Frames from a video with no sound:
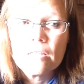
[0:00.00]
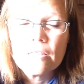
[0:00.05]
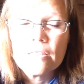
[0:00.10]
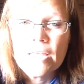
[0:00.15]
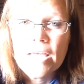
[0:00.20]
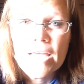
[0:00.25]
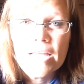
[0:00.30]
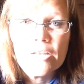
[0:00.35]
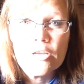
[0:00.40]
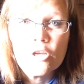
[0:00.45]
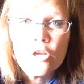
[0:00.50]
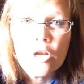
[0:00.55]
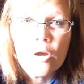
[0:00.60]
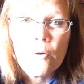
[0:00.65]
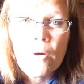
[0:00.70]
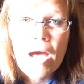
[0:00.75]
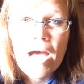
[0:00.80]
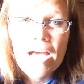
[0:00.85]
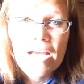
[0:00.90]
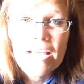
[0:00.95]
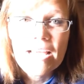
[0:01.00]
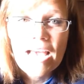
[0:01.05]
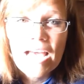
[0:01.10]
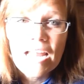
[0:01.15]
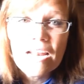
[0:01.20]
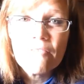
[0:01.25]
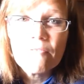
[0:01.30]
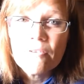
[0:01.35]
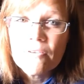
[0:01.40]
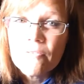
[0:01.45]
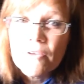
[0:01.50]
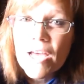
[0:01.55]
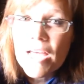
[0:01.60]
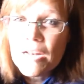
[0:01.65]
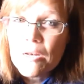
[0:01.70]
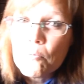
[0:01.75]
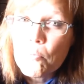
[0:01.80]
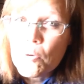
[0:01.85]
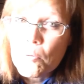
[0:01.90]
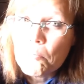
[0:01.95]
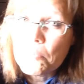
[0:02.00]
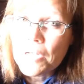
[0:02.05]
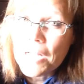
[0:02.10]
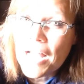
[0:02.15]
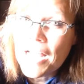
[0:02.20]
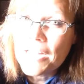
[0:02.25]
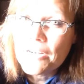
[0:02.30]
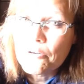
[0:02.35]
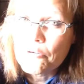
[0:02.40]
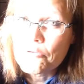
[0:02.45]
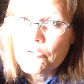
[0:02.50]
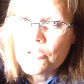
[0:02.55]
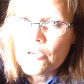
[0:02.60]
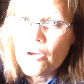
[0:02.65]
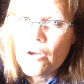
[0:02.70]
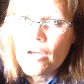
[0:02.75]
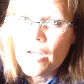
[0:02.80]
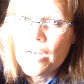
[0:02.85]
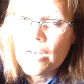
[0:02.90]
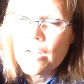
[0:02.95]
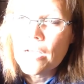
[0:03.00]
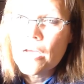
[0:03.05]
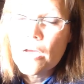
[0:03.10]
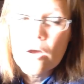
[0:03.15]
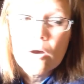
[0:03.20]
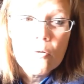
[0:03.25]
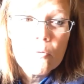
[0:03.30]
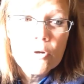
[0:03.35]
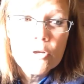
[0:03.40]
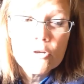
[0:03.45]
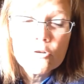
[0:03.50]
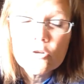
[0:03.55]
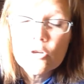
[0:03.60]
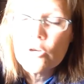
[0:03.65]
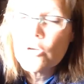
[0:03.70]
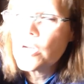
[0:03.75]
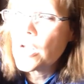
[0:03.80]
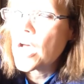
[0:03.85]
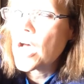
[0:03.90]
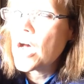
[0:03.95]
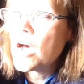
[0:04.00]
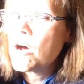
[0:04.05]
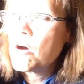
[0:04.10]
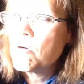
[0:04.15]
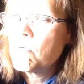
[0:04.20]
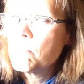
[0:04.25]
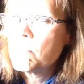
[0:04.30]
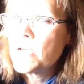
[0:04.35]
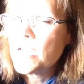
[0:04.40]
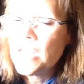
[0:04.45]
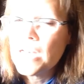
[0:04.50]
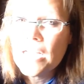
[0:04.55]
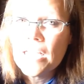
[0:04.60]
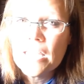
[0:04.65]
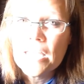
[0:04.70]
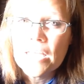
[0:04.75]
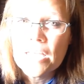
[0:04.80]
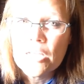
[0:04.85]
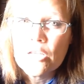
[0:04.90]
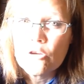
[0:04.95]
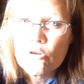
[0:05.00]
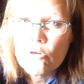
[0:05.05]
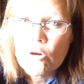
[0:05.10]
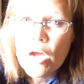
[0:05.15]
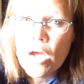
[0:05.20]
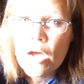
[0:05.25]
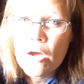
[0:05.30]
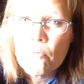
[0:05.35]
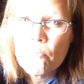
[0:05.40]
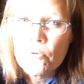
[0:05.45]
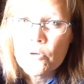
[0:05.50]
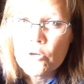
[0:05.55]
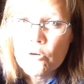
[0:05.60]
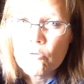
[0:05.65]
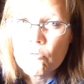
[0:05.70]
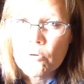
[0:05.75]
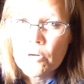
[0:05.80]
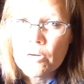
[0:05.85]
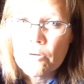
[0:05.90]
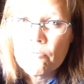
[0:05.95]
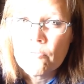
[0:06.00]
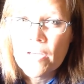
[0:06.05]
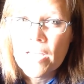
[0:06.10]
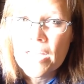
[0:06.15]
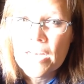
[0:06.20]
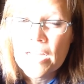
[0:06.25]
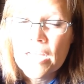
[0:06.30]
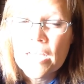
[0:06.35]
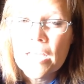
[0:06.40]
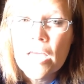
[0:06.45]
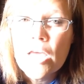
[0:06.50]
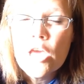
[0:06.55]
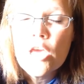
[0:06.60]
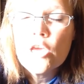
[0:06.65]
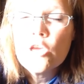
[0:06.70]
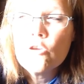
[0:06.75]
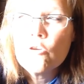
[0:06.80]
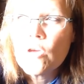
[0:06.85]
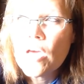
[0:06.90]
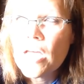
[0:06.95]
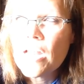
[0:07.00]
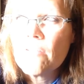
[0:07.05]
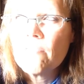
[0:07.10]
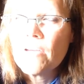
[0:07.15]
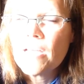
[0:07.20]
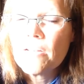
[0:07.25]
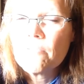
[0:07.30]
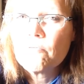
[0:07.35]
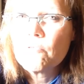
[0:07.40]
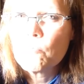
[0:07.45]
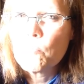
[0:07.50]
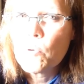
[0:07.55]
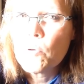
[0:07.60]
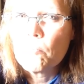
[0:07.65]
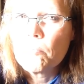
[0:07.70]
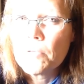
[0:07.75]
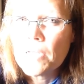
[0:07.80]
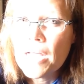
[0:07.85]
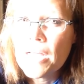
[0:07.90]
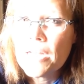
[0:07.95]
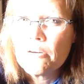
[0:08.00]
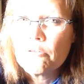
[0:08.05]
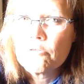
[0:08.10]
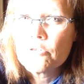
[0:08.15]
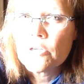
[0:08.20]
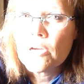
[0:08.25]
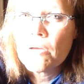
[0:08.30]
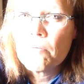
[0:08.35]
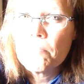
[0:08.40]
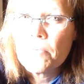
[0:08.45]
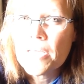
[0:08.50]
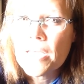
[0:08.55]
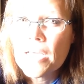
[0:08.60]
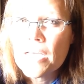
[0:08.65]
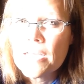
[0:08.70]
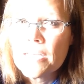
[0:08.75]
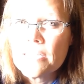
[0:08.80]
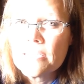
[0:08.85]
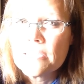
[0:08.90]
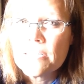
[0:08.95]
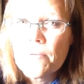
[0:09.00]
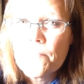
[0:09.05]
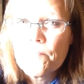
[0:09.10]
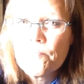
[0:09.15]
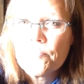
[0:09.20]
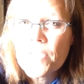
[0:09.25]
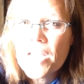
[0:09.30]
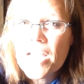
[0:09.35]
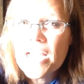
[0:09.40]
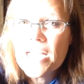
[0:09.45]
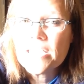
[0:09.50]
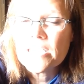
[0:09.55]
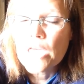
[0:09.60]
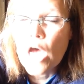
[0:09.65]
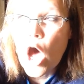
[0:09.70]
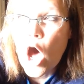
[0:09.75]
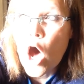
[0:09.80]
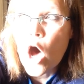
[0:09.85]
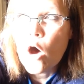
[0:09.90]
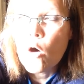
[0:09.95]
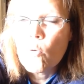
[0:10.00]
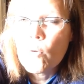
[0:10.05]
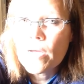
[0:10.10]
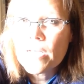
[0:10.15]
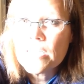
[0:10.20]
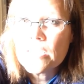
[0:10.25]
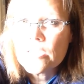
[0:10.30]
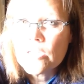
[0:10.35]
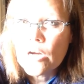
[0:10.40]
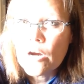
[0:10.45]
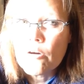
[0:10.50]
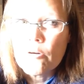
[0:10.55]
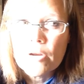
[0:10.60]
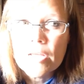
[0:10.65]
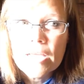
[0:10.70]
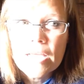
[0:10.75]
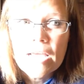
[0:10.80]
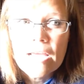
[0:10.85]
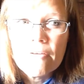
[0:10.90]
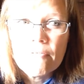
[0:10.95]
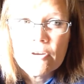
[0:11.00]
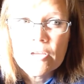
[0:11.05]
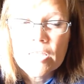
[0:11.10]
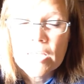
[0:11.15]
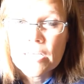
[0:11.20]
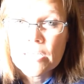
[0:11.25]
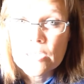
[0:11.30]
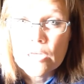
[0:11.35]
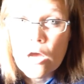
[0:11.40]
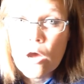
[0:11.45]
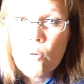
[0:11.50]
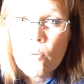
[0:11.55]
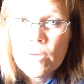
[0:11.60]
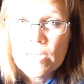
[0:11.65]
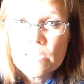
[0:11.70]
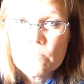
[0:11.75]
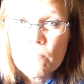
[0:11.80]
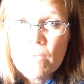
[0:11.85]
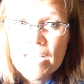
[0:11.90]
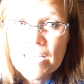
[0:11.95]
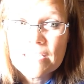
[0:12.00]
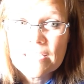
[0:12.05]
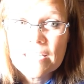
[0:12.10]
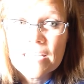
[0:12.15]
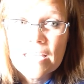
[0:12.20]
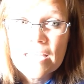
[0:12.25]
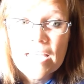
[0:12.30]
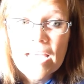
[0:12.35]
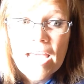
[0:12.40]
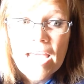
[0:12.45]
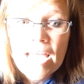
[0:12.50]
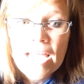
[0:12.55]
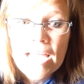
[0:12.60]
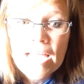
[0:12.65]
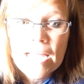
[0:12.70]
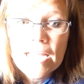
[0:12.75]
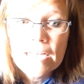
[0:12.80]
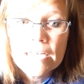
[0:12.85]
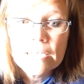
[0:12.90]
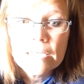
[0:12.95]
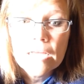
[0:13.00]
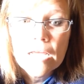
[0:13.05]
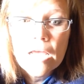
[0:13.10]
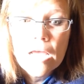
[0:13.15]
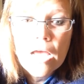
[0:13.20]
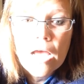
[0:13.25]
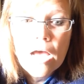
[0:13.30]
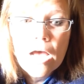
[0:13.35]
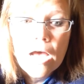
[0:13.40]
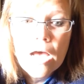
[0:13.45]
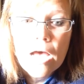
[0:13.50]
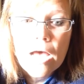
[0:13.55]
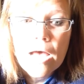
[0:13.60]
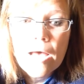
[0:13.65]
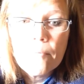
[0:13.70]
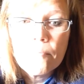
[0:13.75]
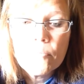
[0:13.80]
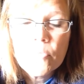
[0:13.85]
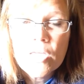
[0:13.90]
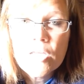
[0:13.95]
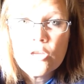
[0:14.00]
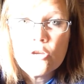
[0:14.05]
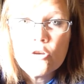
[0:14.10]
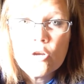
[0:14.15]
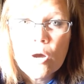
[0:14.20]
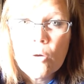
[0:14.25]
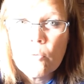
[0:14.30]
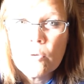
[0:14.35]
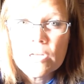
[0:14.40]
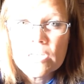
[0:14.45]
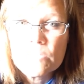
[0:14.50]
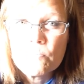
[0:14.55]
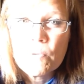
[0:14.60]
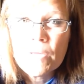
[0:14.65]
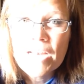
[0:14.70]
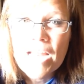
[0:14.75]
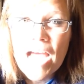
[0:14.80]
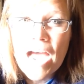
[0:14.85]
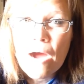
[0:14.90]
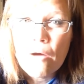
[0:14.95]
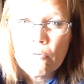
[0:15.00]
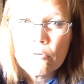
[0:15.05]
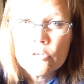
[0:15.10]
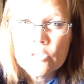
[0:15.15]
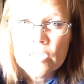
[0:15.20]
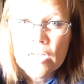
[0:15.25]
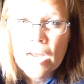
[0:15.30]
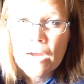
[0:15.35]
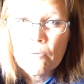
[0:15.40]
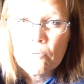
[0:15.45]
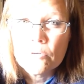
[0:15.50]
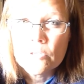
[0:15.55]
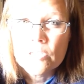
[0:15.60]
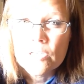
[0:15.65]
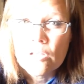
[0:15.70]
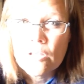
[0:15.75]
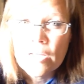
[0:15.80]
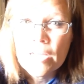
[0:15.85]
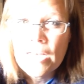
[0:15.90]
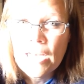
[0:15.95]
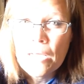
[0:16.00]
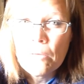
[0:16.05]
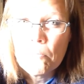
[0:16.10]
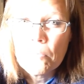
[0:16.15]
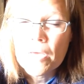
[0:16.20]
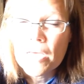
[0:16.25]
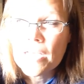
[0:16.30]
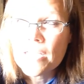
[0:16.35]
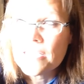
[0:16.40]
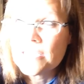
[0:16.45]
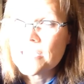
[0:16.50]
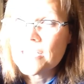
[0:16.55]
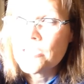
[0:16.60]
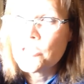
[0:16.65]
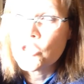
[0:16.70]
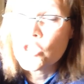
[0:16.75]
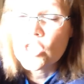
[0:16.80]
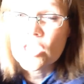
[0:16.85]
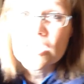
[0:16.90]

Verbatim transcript: that, you know, I kind of have had to put blinders on. When you're doing a home, anything in your home when you're renovating, you kind of have to put blinders on because it's always dirty, everything's always messy, and then you don't want to spend hours and hours cleaning because it's